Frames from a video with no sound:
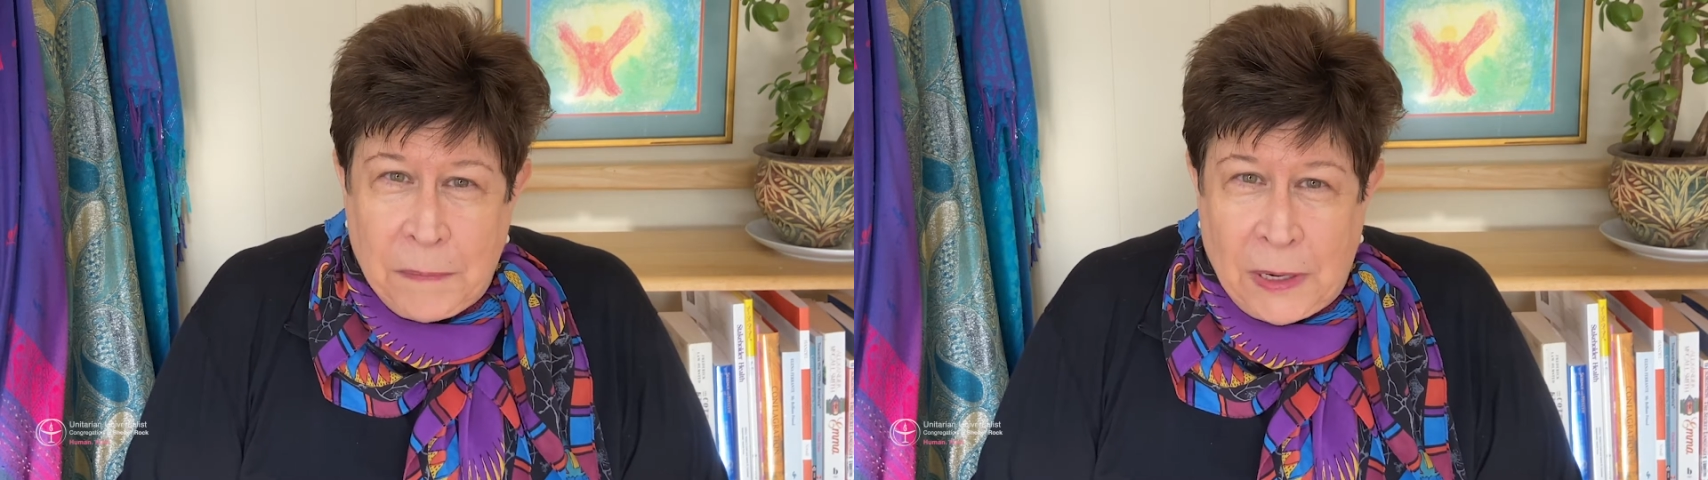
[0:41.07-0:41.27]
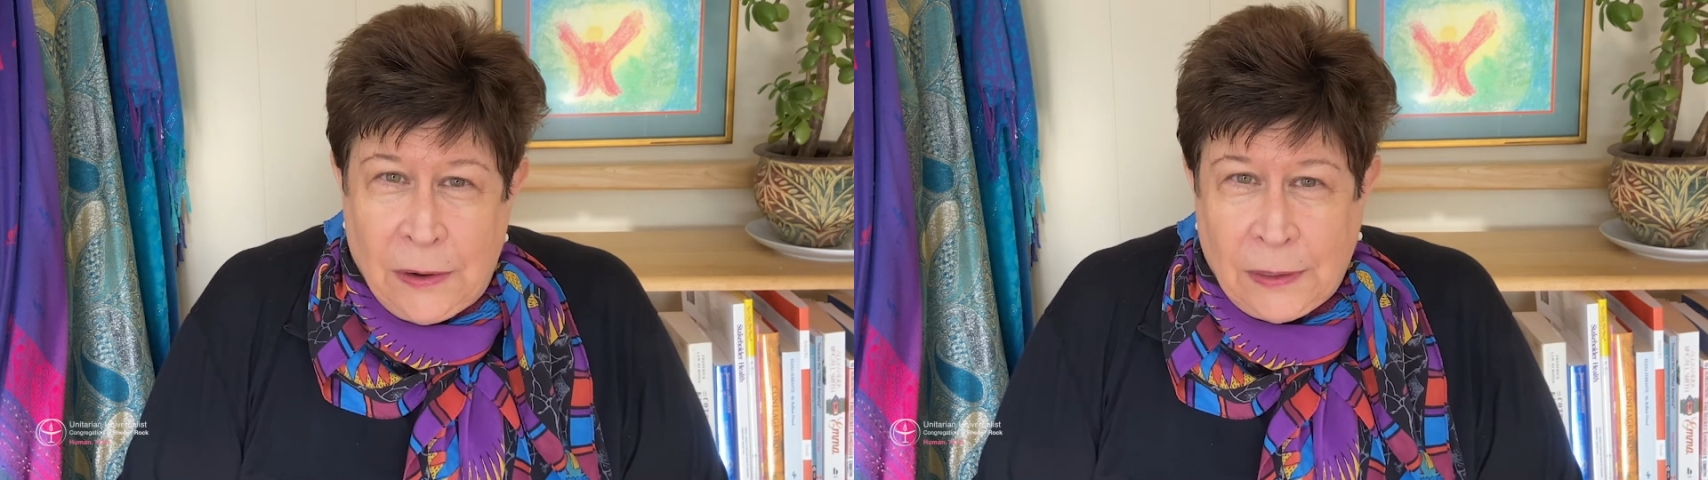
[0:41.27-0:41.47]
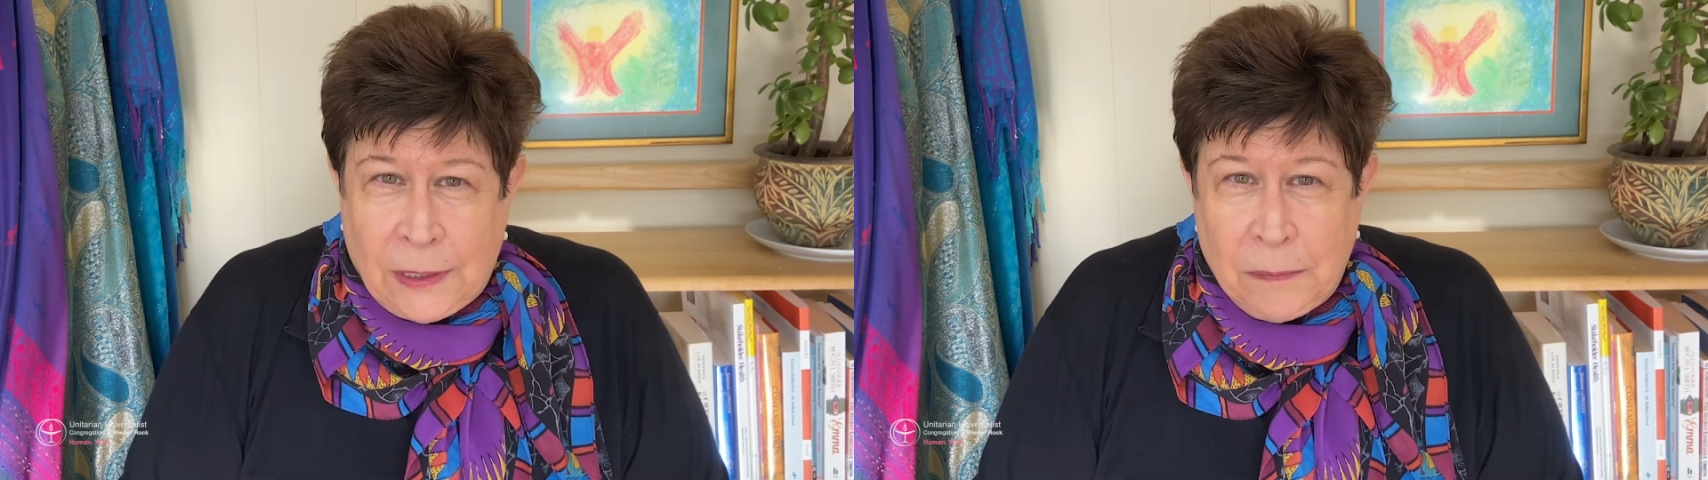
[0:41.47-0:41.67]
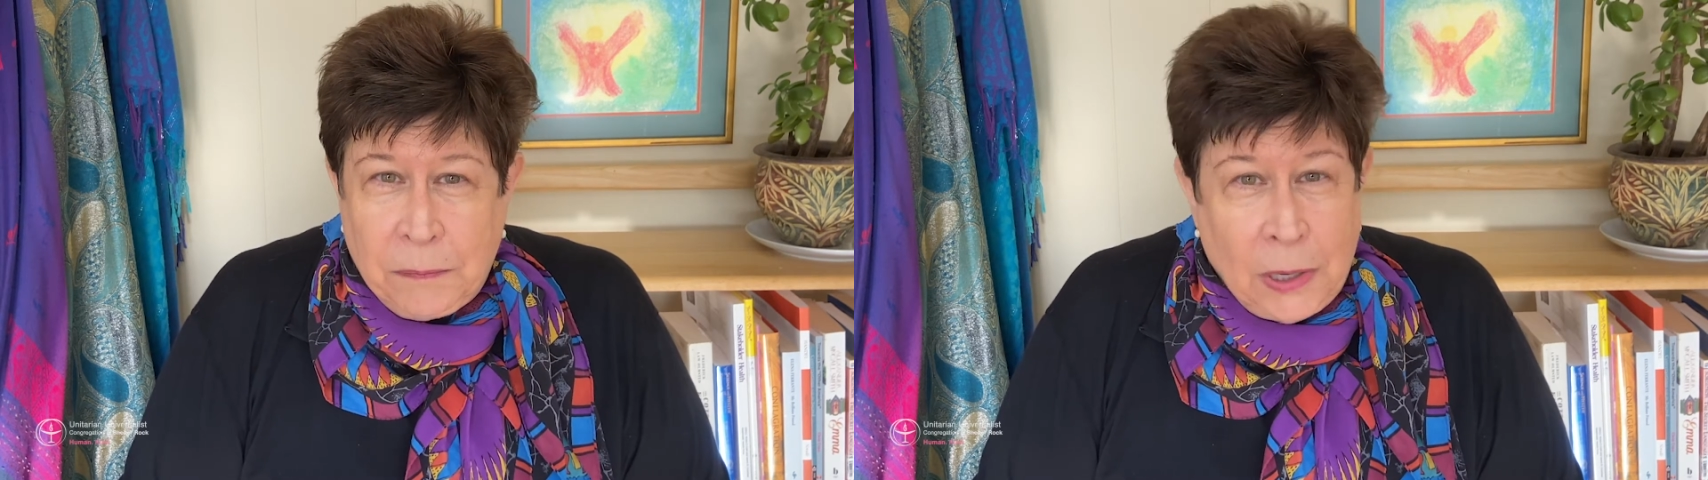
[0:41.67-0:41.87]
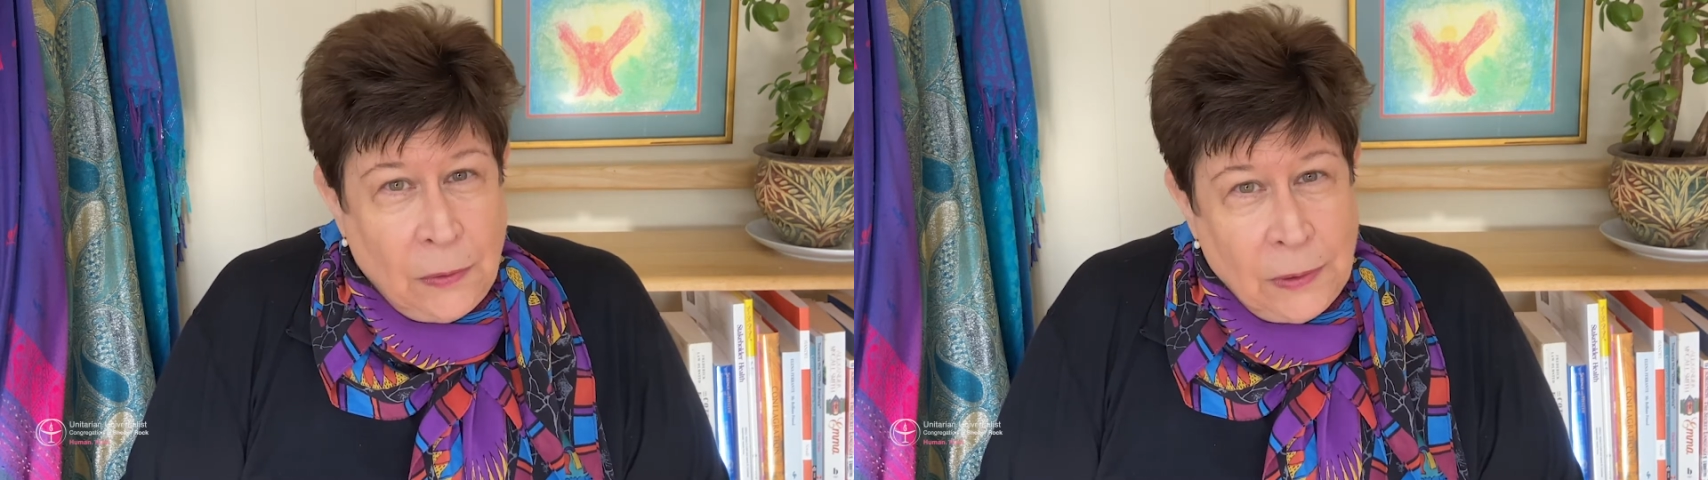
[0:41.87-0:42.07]
American
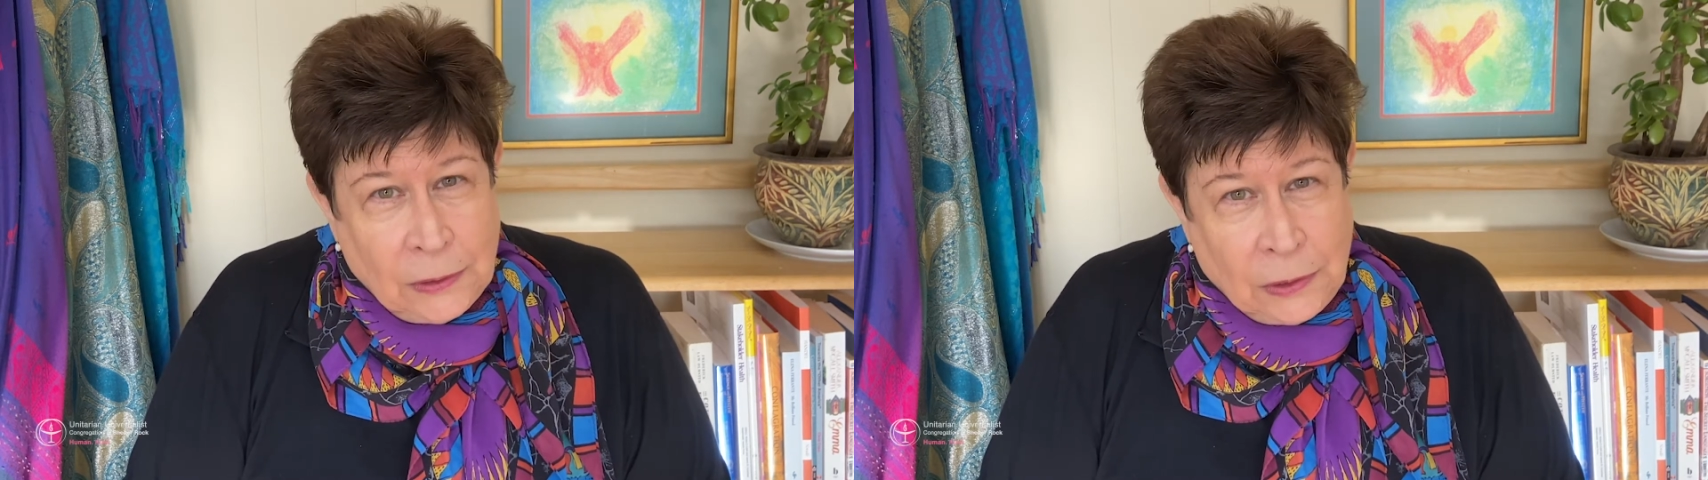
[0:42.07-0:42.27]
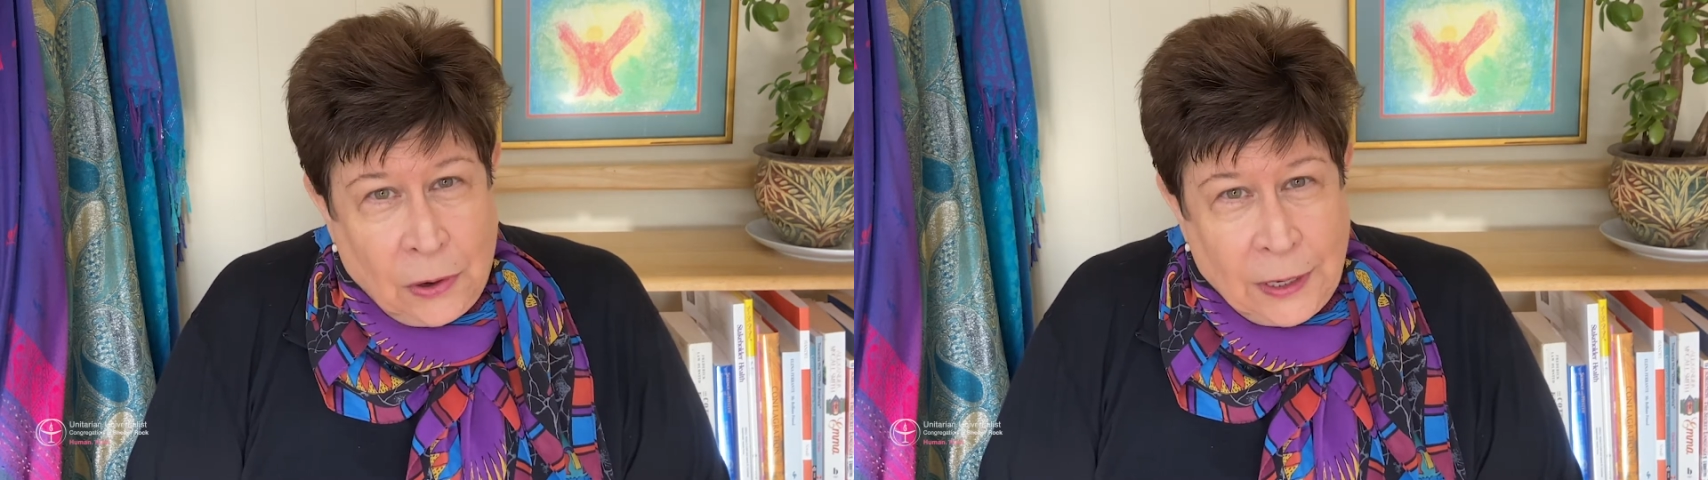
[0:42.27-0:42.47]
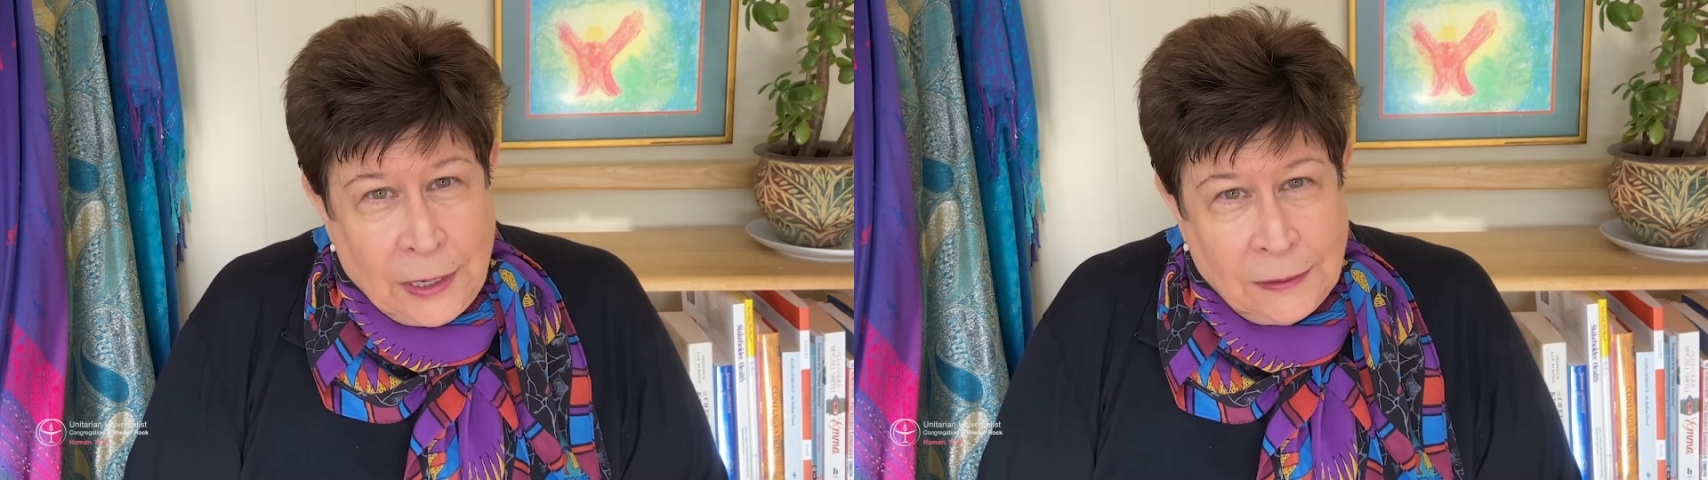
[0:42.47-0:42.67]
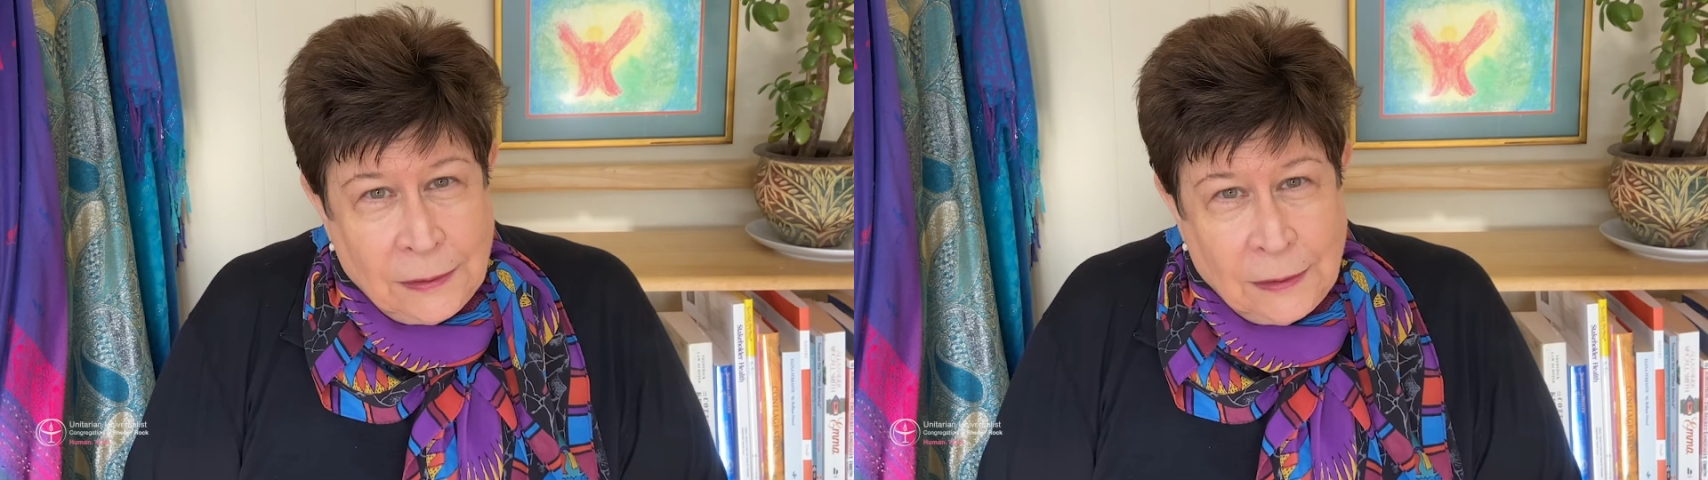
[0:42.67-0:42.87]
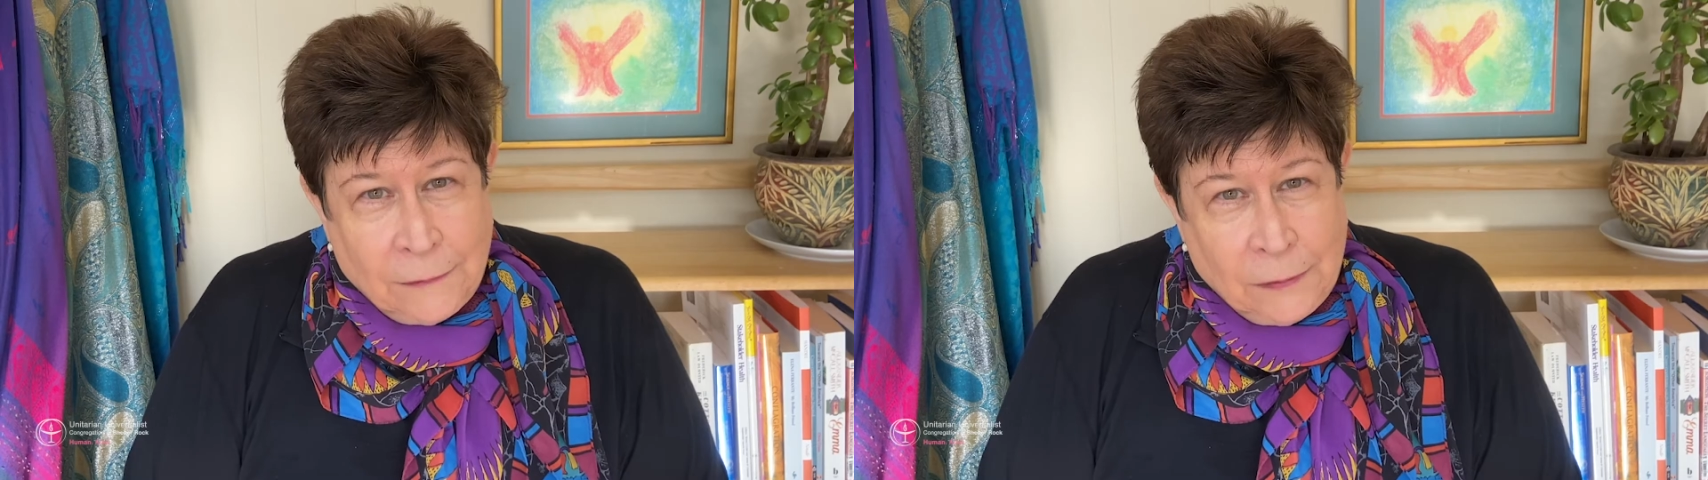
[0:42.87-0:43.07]
Poet Laureate of